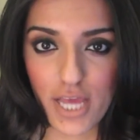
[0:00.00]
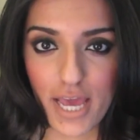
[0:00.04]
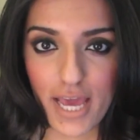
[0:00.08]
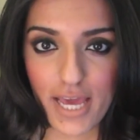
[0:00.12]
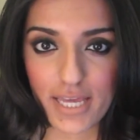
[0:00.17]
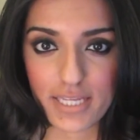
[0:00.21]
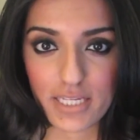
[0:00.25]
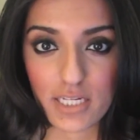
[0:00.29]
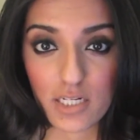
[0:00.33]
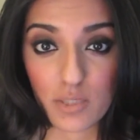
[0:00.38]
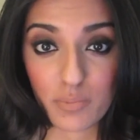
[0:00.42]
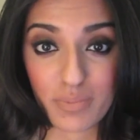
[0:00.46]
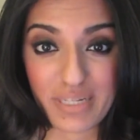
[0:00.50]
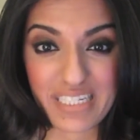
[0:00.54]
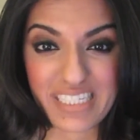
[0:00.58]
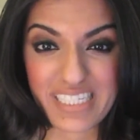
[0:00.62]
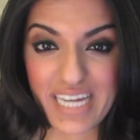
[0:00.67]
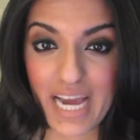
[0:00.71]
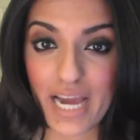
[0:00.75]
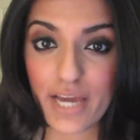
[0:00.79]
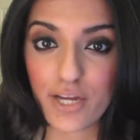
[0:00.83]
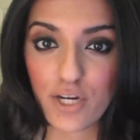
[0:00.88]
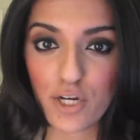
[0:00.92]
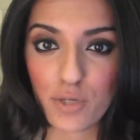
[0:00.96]
and it'll be
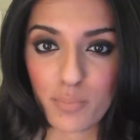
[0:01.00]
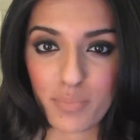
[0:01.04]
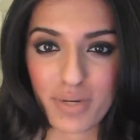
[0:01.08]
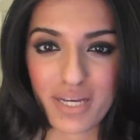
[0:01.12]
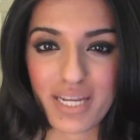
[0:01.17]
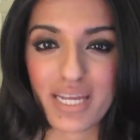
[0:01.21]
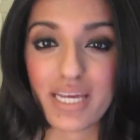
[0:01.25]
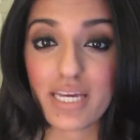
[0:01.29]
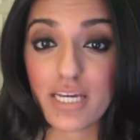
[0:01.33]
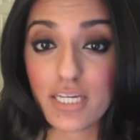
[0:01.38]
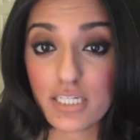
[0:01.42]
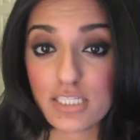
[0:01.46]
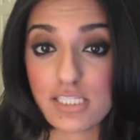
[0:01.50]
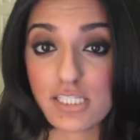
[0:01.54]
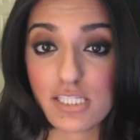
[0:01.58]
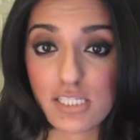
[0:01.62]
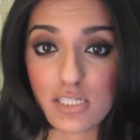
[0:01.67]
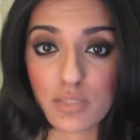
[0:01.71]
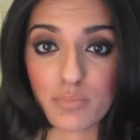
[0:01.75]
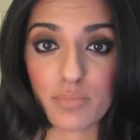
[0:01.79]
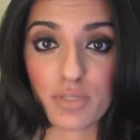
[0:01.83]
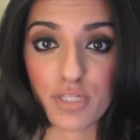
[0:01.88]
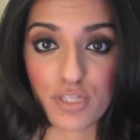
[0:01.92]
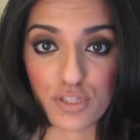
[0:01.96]
tighter but it could
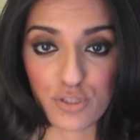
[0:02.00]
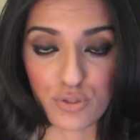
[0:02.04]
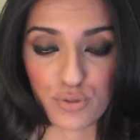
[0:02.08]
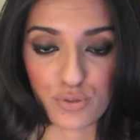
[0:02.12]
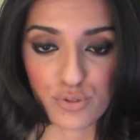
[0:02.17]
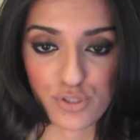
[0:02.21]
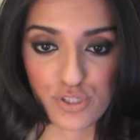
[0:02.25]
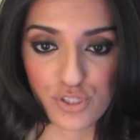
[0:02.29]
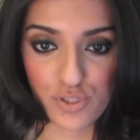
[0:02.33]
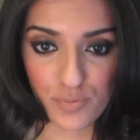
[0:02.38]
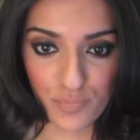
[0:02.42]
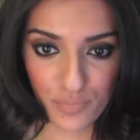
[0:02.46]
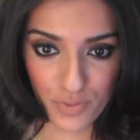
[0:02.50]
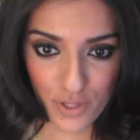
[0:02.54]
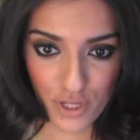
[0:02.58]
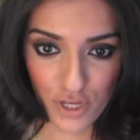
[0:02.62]
still be loose.